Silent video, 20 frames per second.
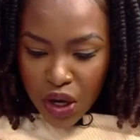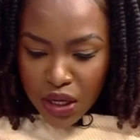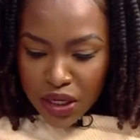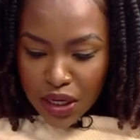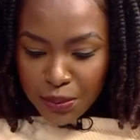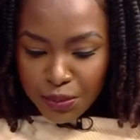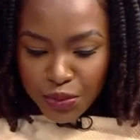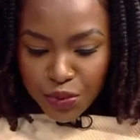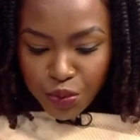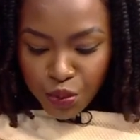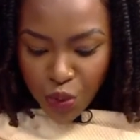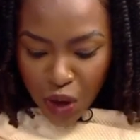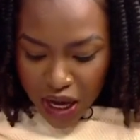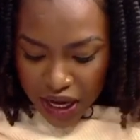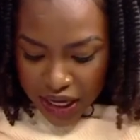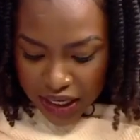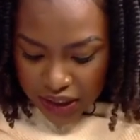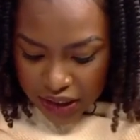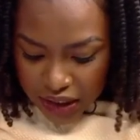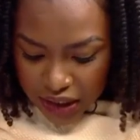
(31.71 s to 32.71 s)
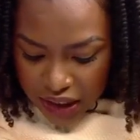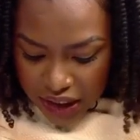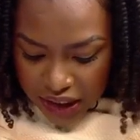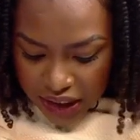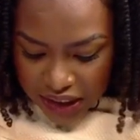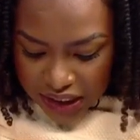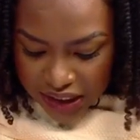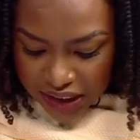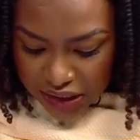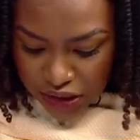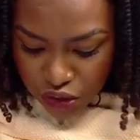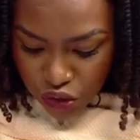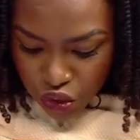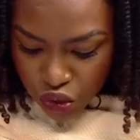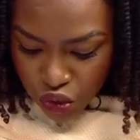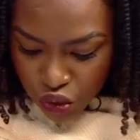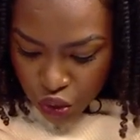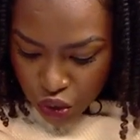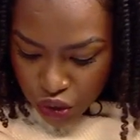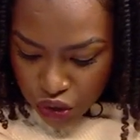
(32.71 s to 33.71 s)
Number one, there's a
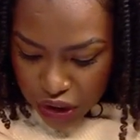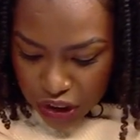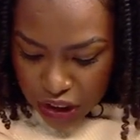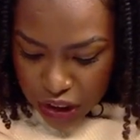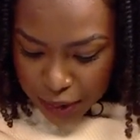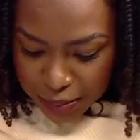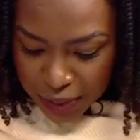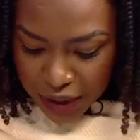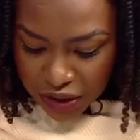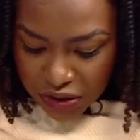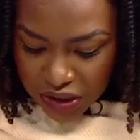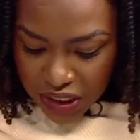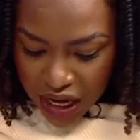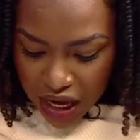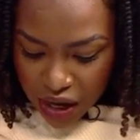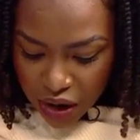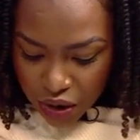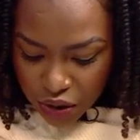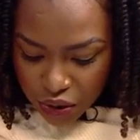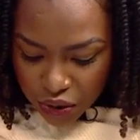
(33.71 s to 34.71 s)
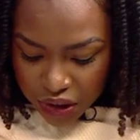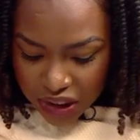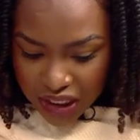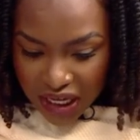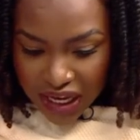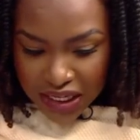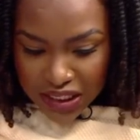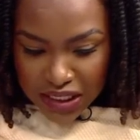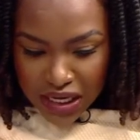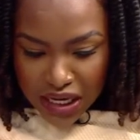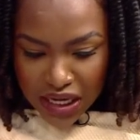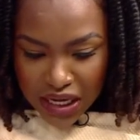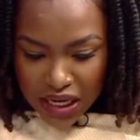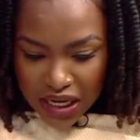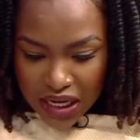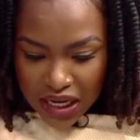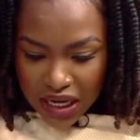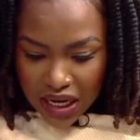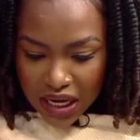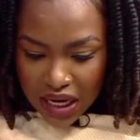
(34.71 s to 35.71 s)
story about how
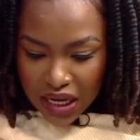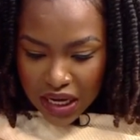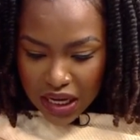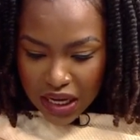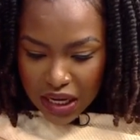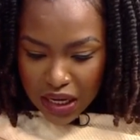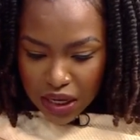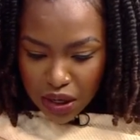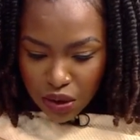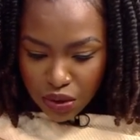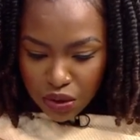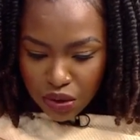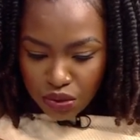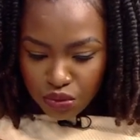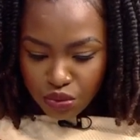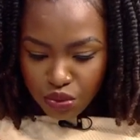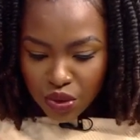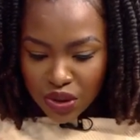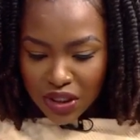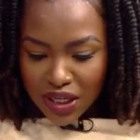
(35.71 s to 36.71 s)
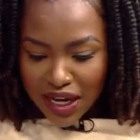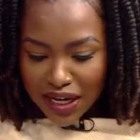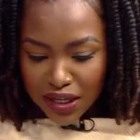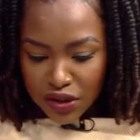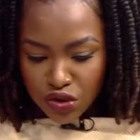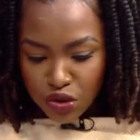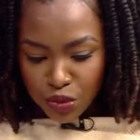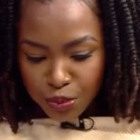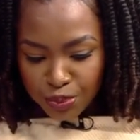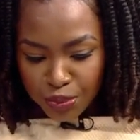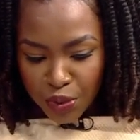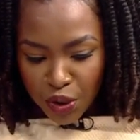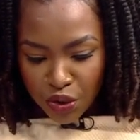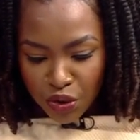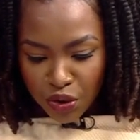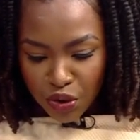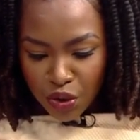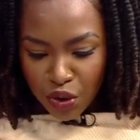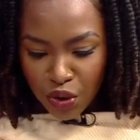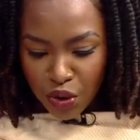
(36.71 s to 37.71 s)
Kenya would like to
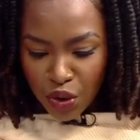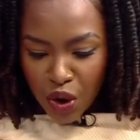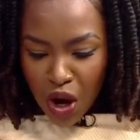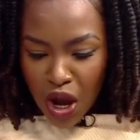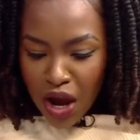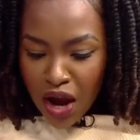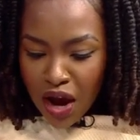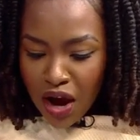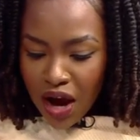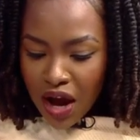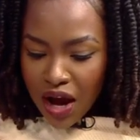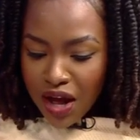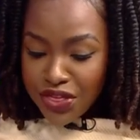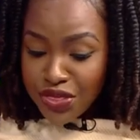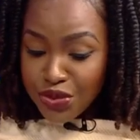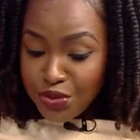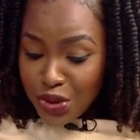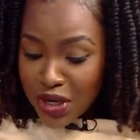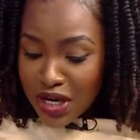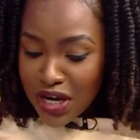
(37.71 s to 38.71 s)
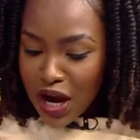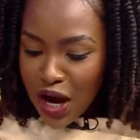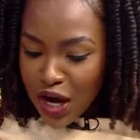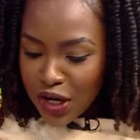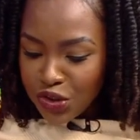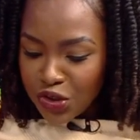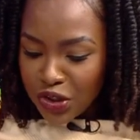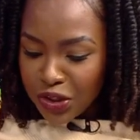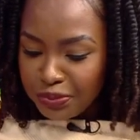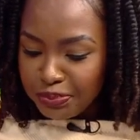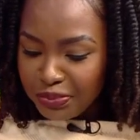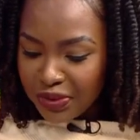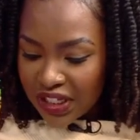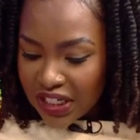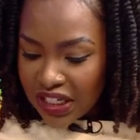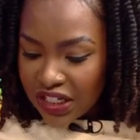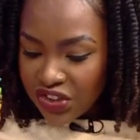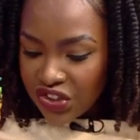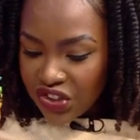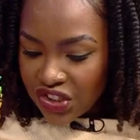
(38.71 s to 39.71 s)
borrow 300
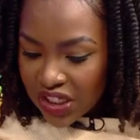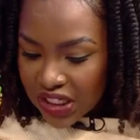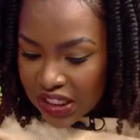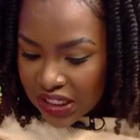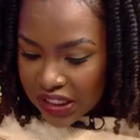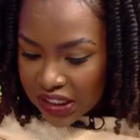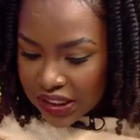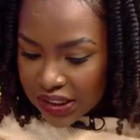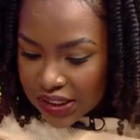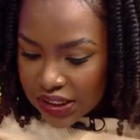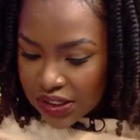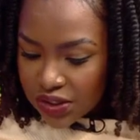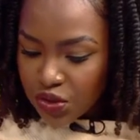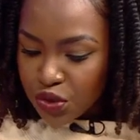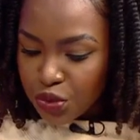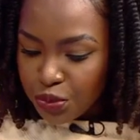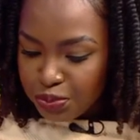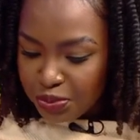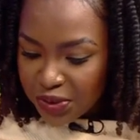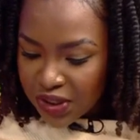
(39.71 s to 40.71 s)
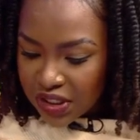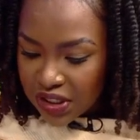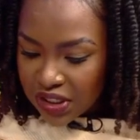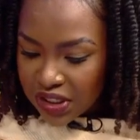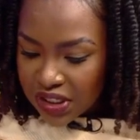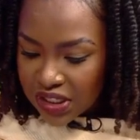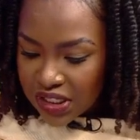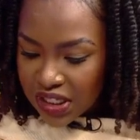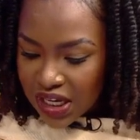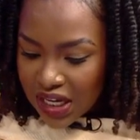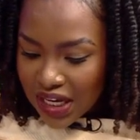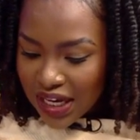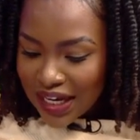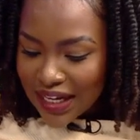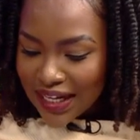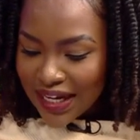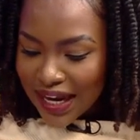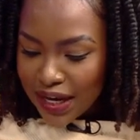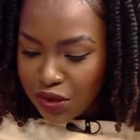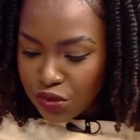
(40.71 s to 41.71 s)
billion shillings to build
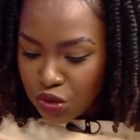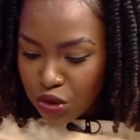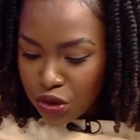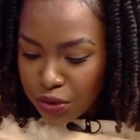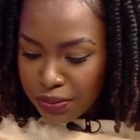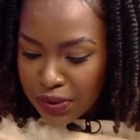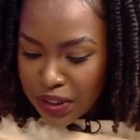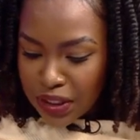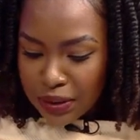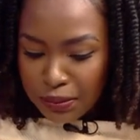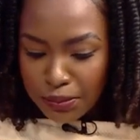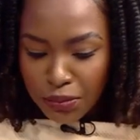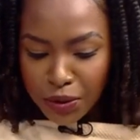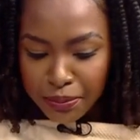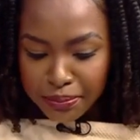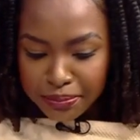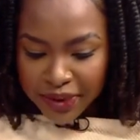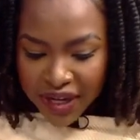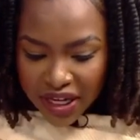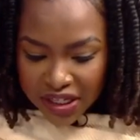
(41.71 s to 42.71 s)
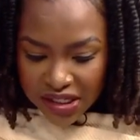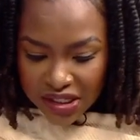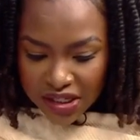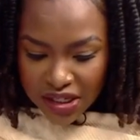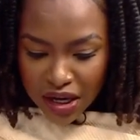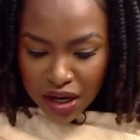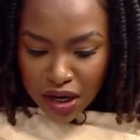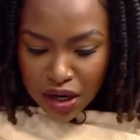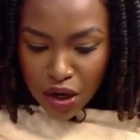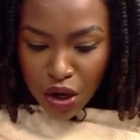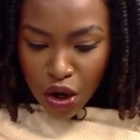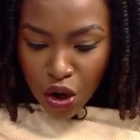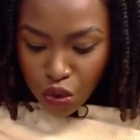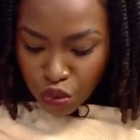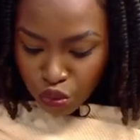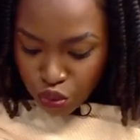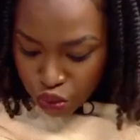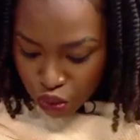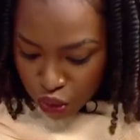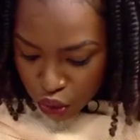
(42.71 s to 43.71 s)
a Nairobi-Mombasa
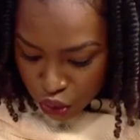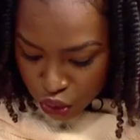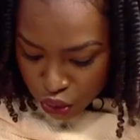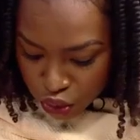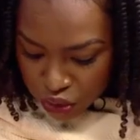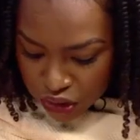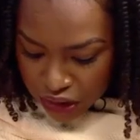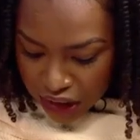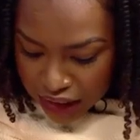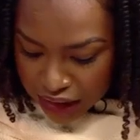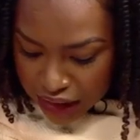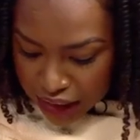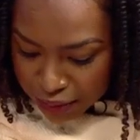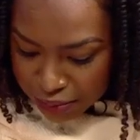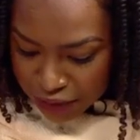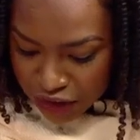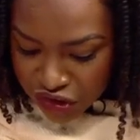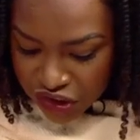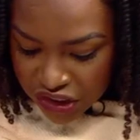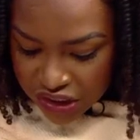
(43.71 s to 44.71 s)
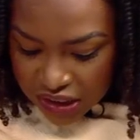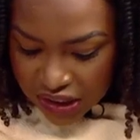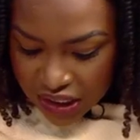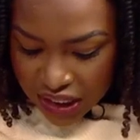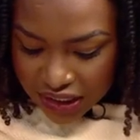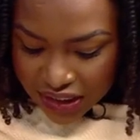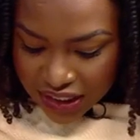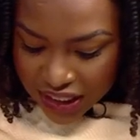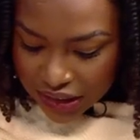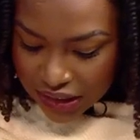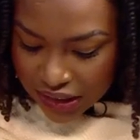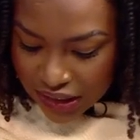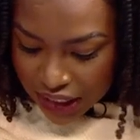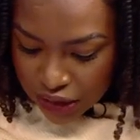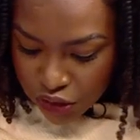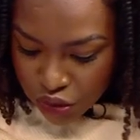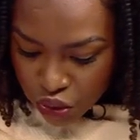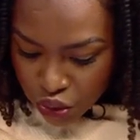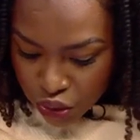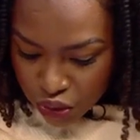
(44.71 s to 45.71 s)
road. And let me just get to
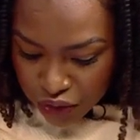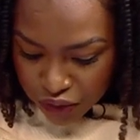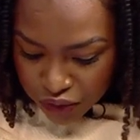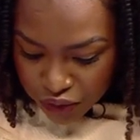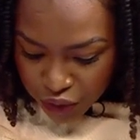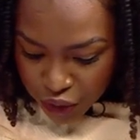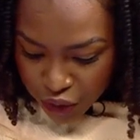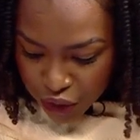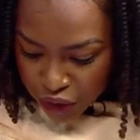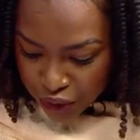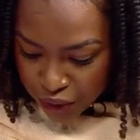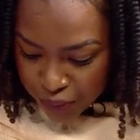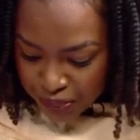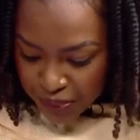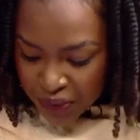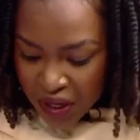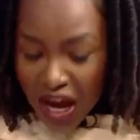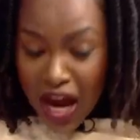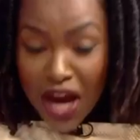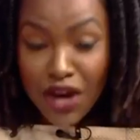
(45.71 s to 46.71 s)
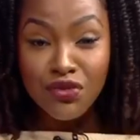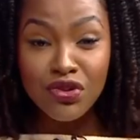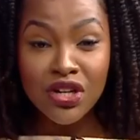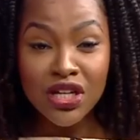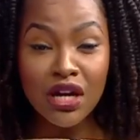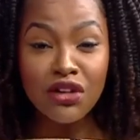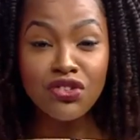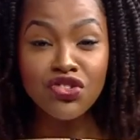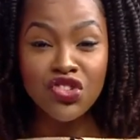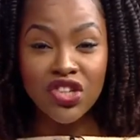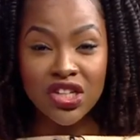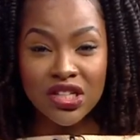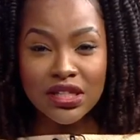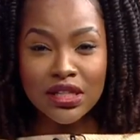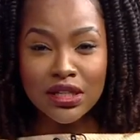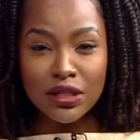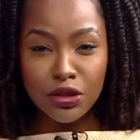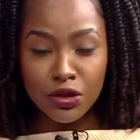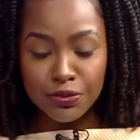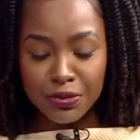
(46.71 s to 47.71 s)
that story for you and read out just
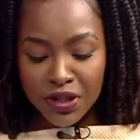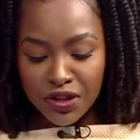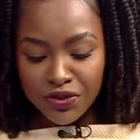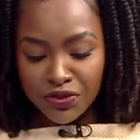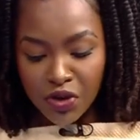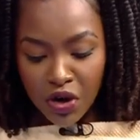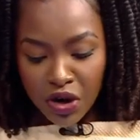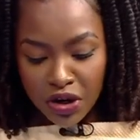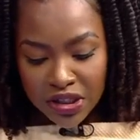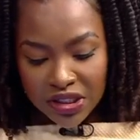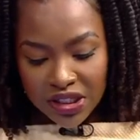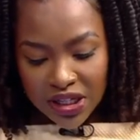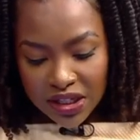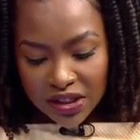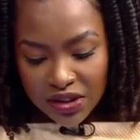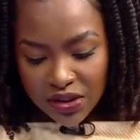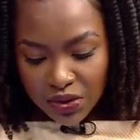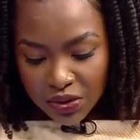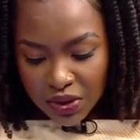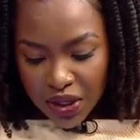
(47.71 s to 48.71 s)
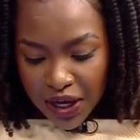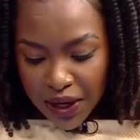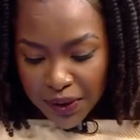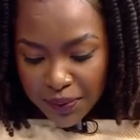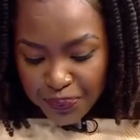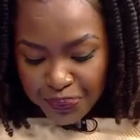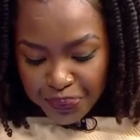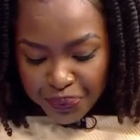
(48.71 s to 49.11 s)
a little bit of context, okay?